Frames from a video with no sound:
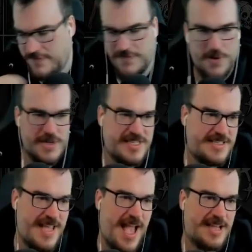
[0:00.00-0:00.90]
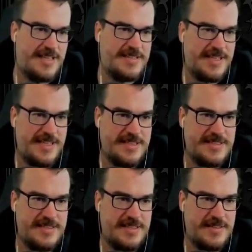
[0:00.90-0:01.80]
First attack
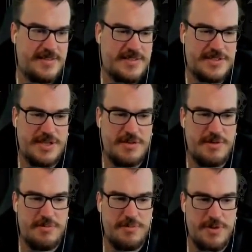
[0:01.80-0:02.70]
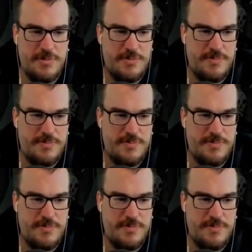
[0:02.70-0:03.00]
disease. just you, you, you,